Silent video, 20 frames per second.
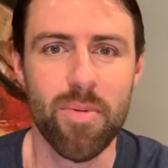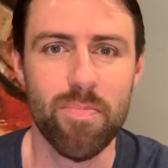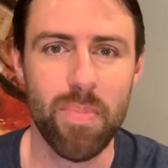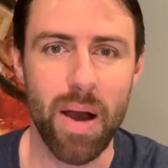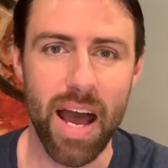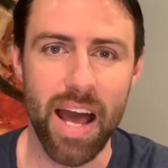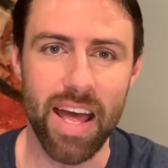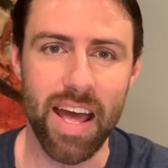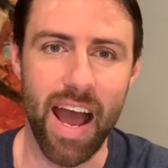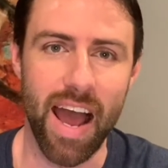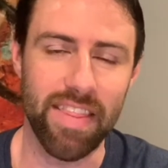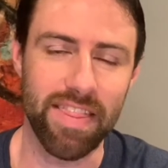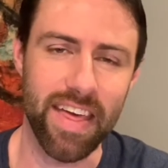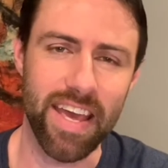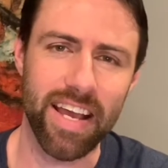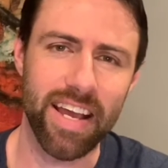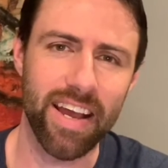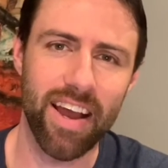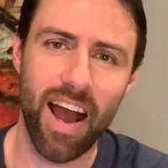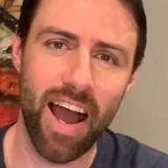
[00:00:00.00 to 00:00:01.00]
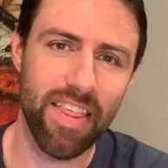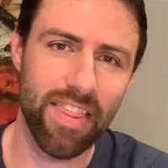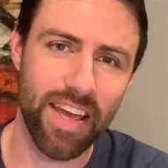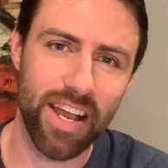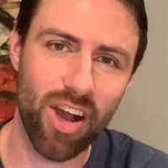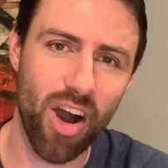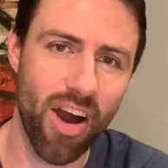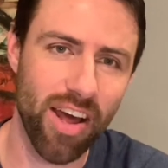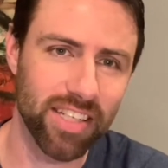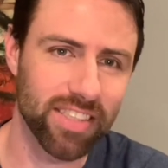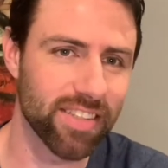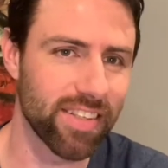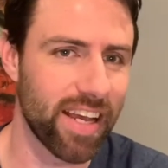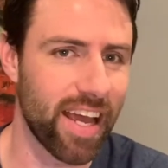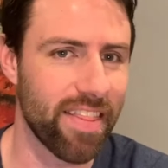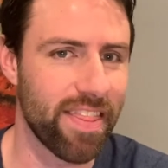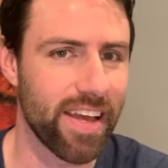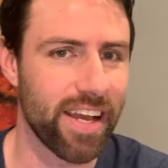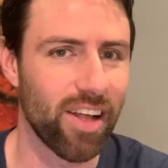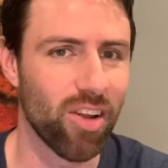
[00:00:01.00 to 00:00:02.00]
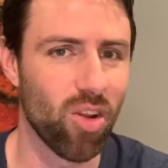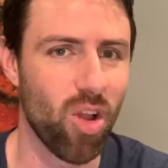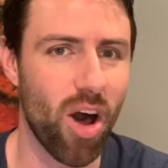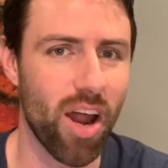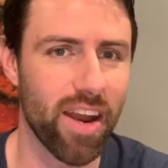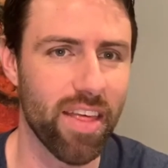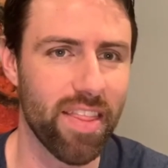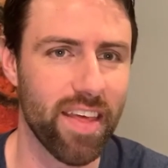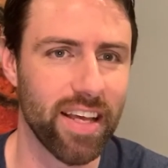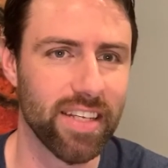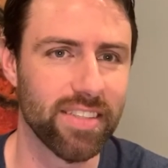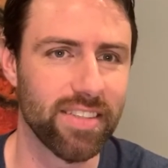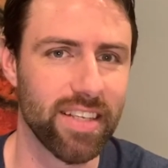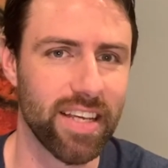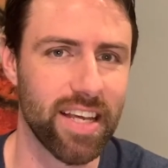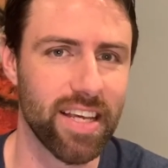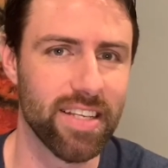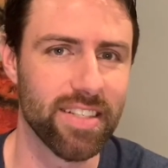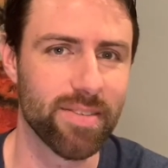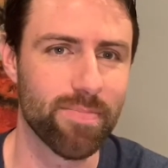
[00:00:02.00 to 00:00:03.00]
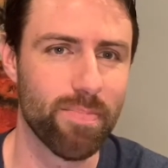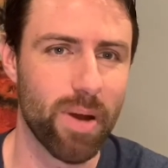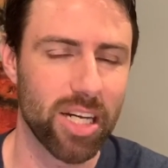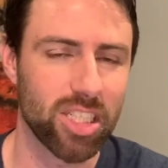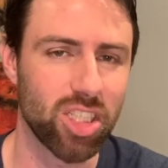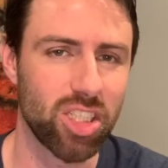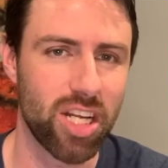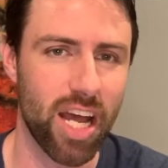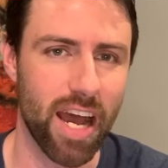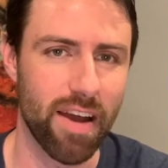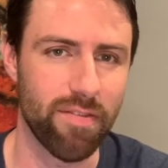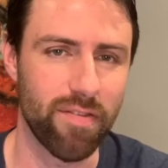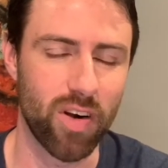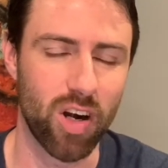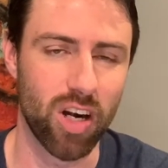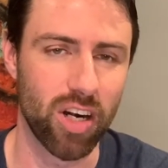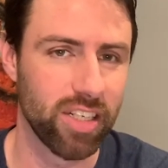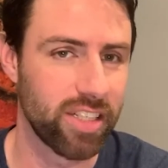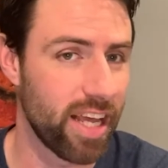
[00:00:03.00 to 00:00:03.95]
But I think honestly, I think a lot of this is much tougher,